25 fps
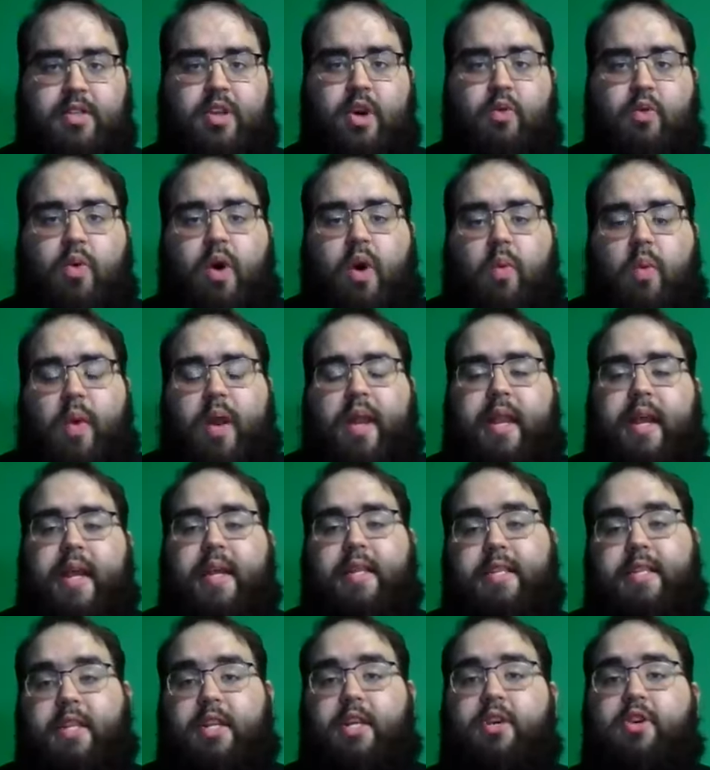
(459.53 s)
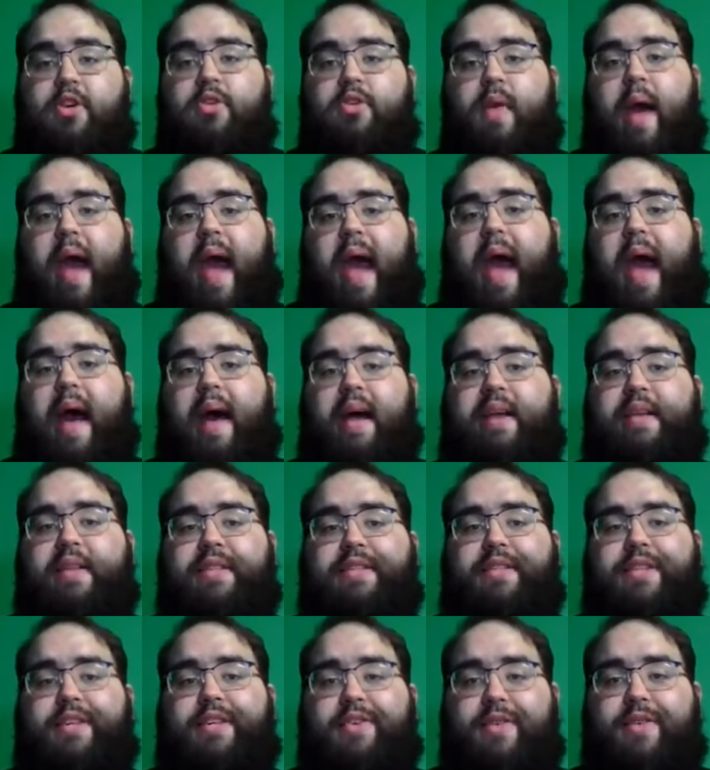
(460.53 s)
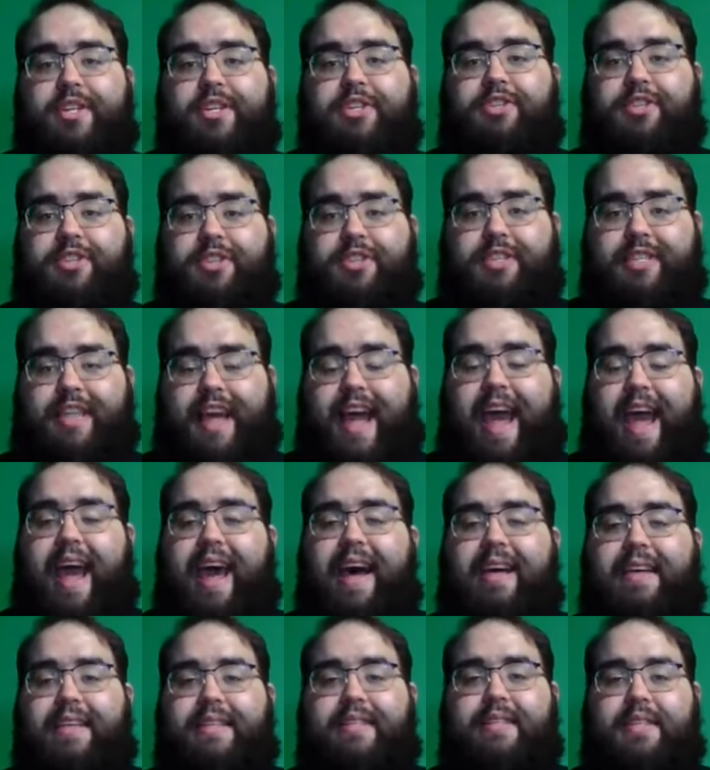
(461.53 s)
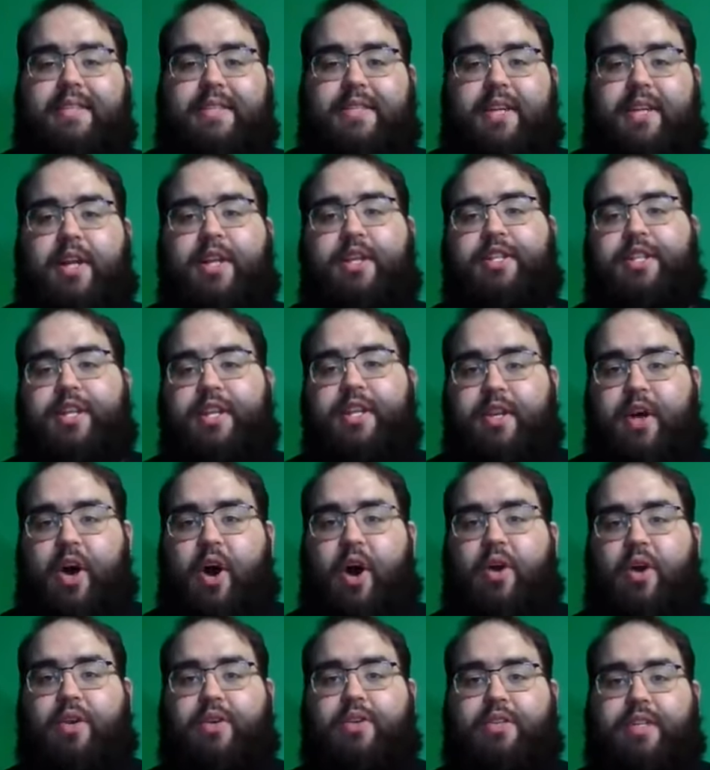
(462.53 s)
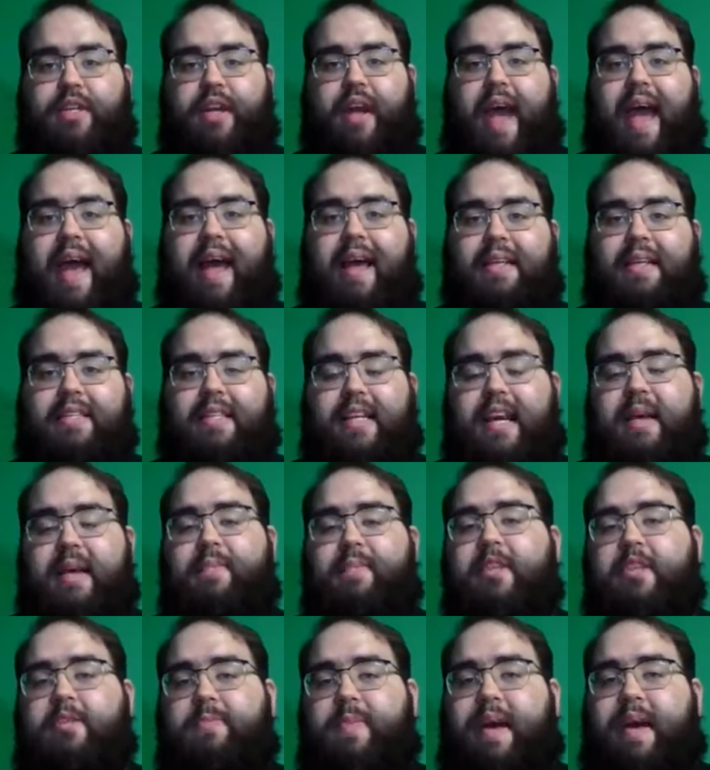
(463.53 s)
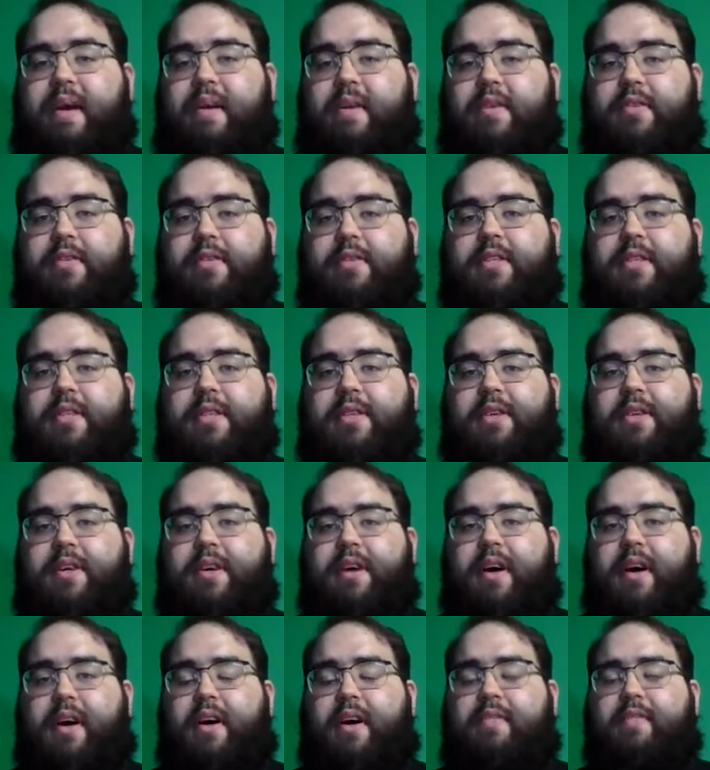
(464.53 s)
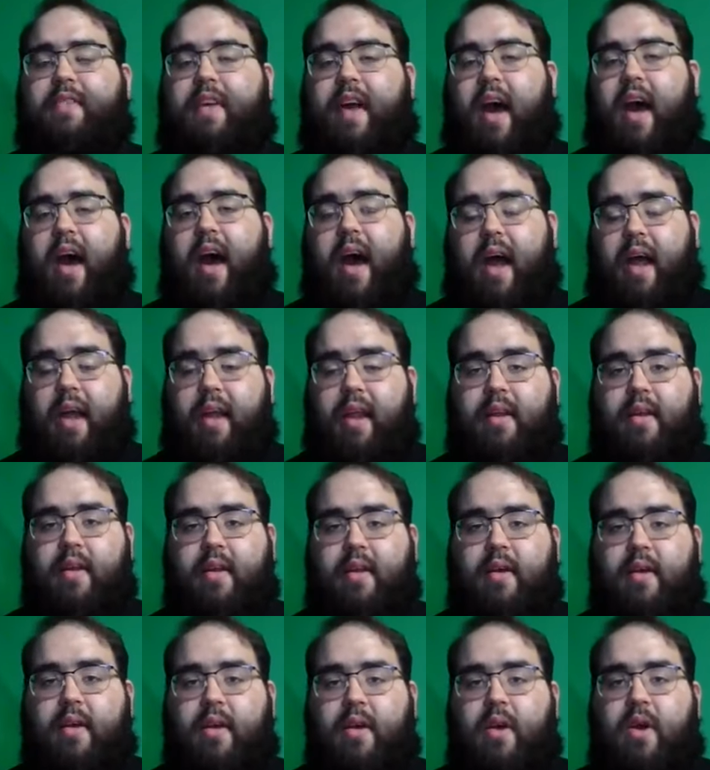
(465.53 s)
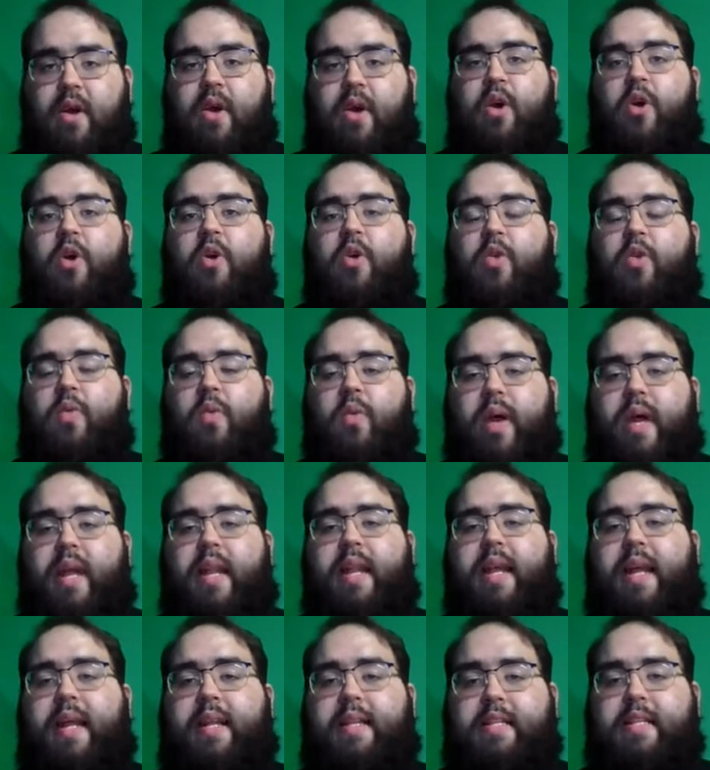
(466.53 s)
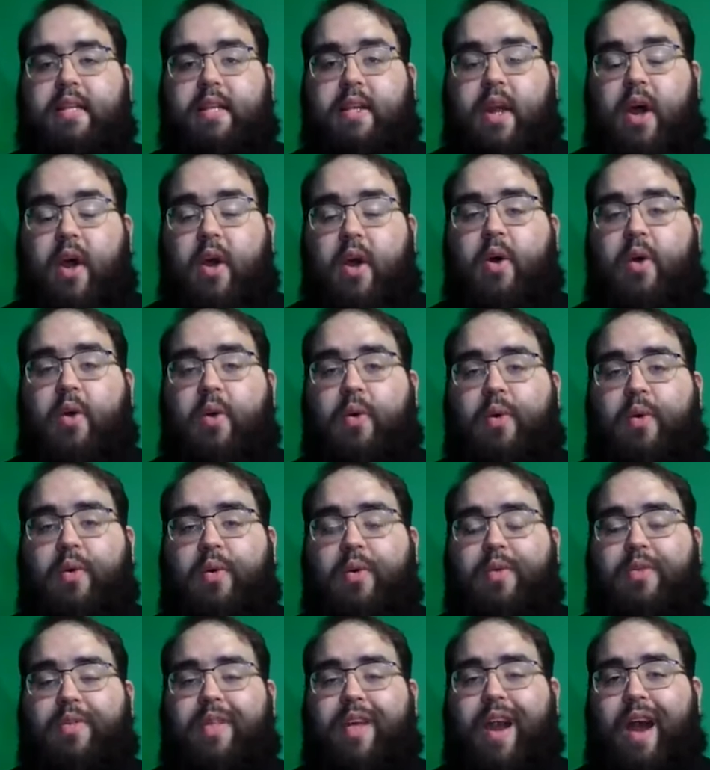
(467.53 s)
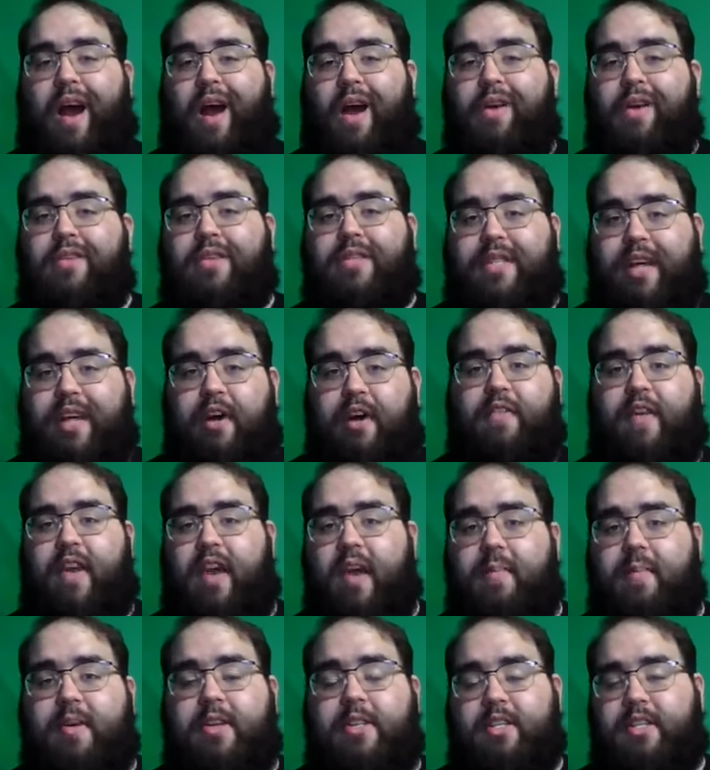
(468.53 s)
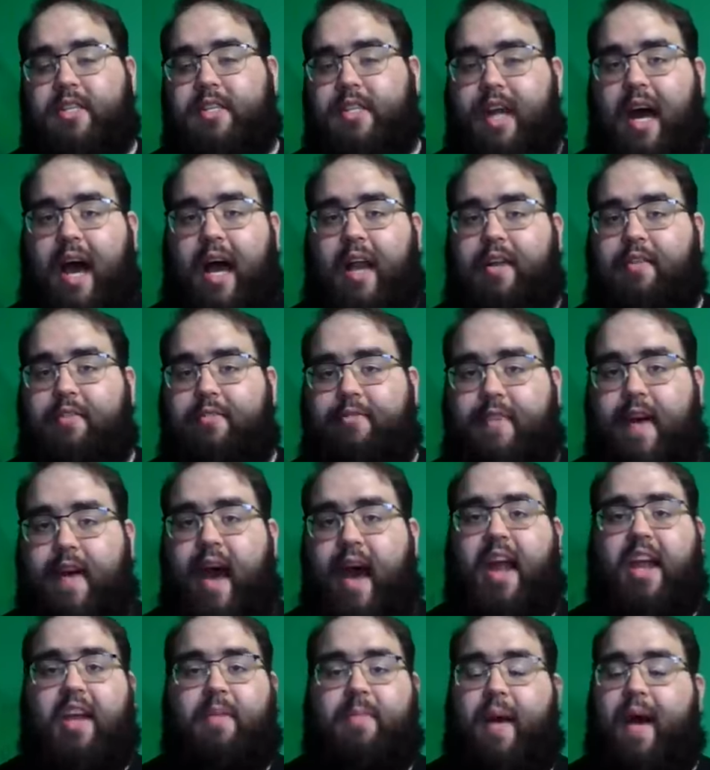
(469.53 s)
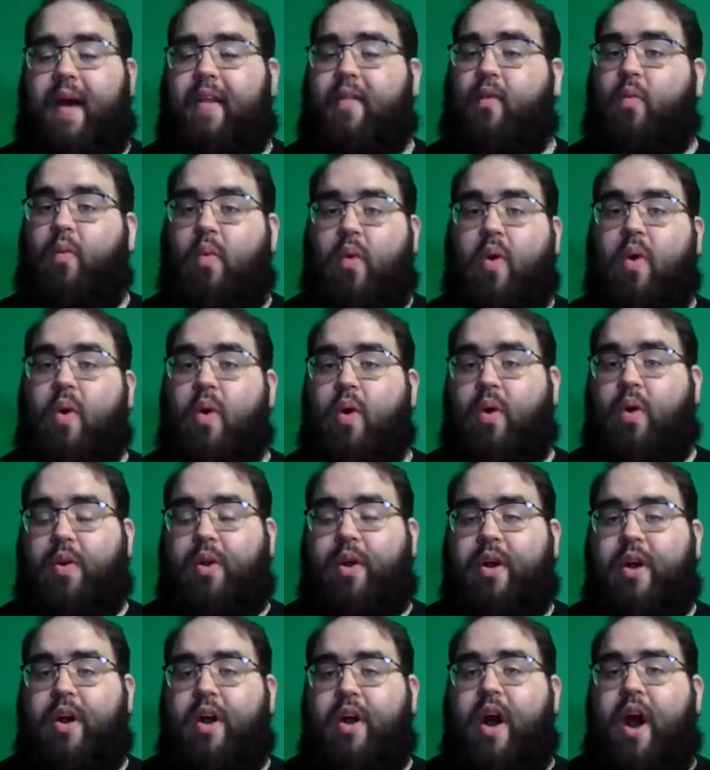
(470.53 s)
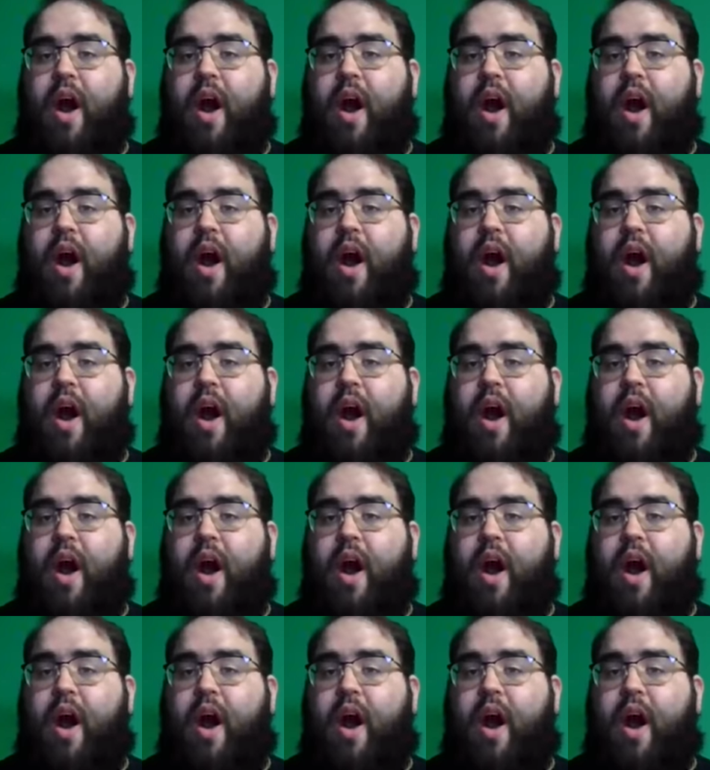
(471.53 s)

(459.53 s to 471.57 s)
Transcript: So what we need to do as Christians, as sons and daughters, as image bearers of God, we need to know that our self-image is not defined by the world.